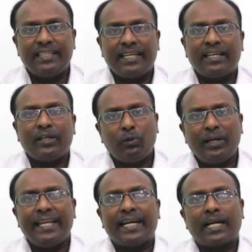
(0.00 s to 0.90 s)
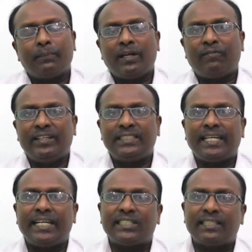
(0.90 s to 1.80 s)
The Unity Academy of
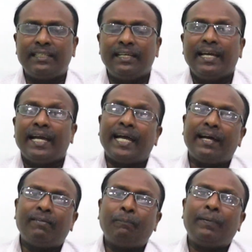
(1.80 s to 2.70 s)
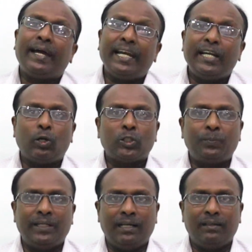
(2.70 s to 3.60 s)
Education have a parent
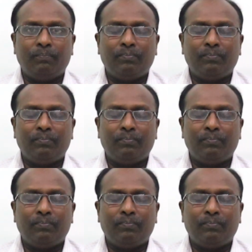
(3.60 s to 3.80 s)
hospital.